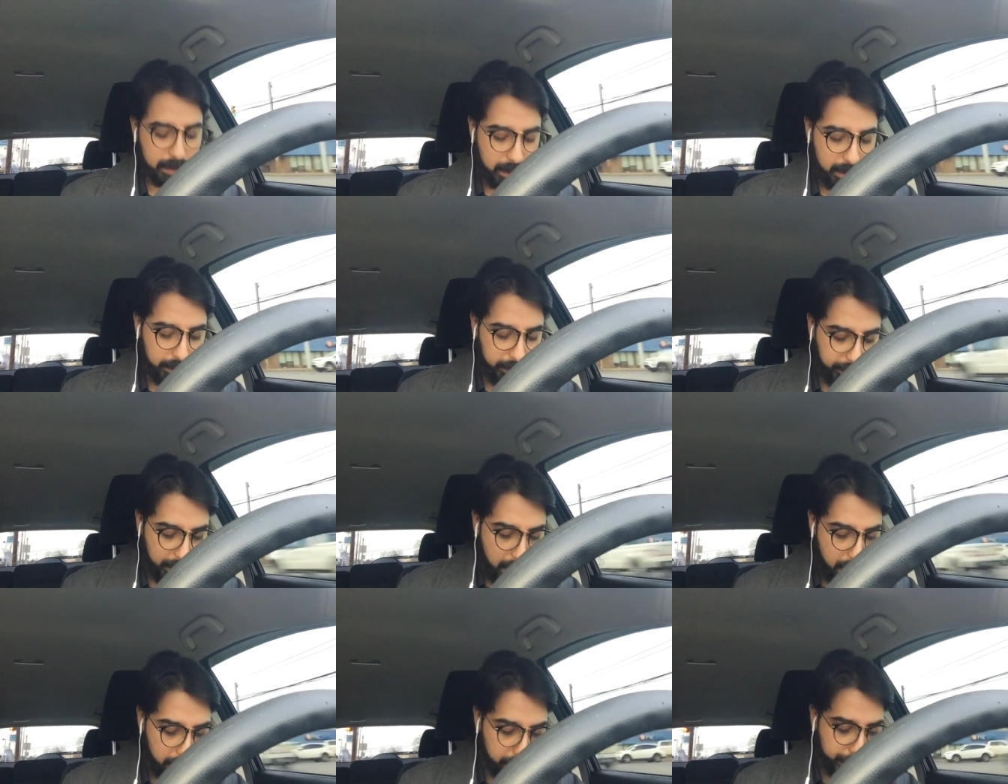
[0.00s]

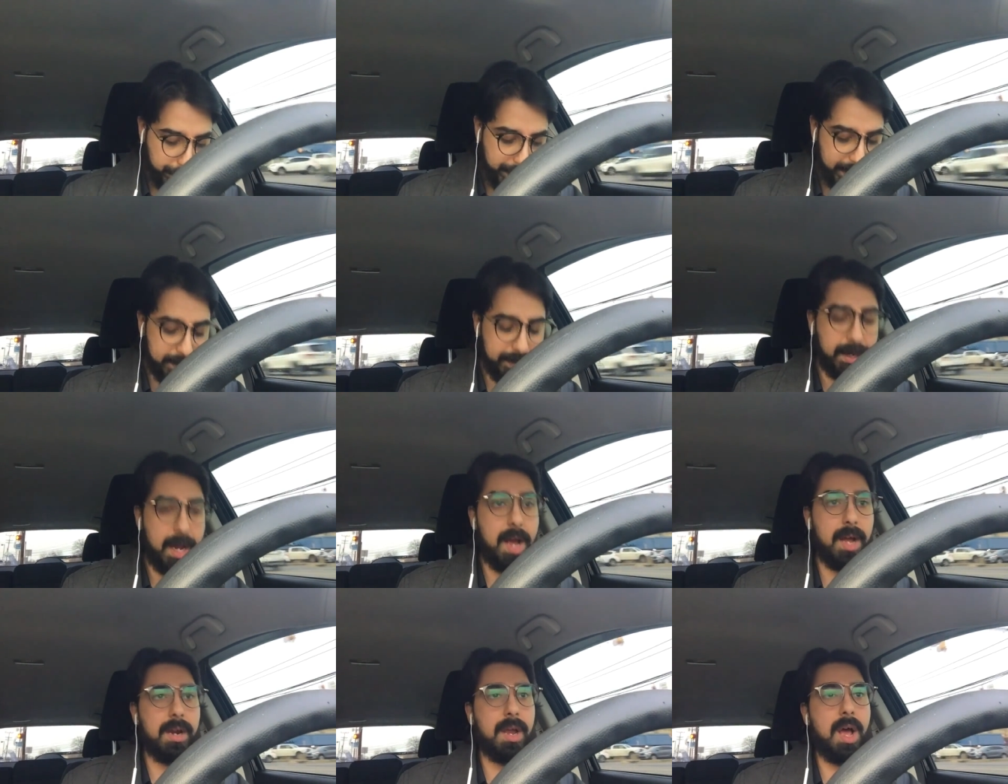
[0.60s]
So she has
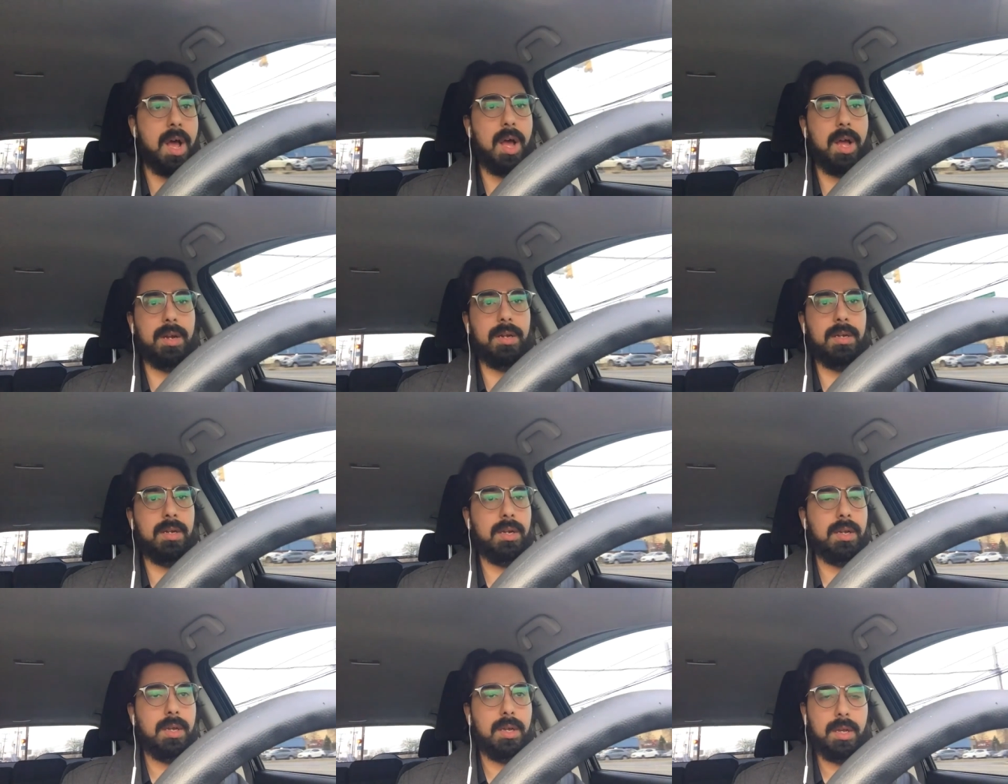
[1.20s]
gone on,
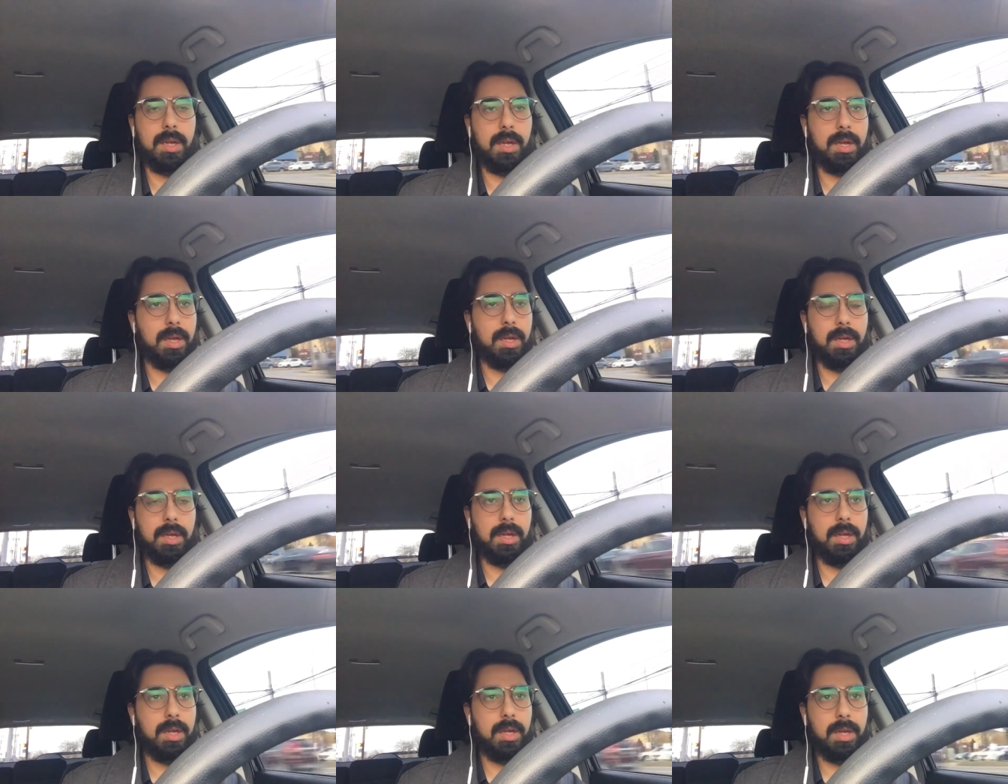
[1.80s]

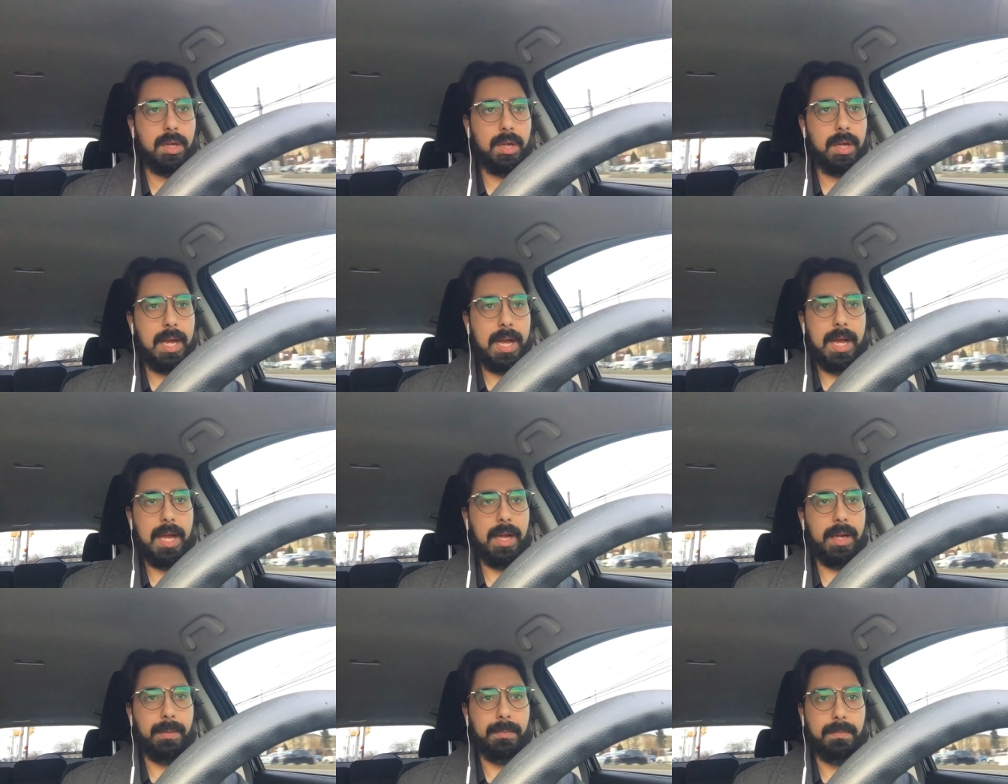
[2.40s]

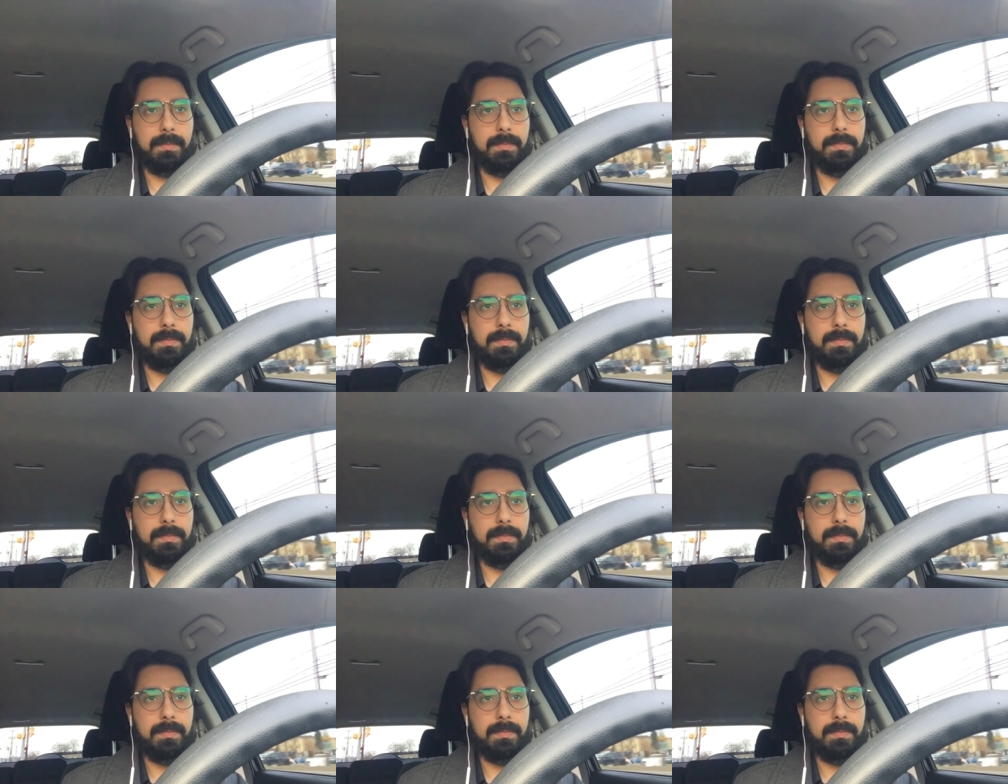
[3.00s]
uh,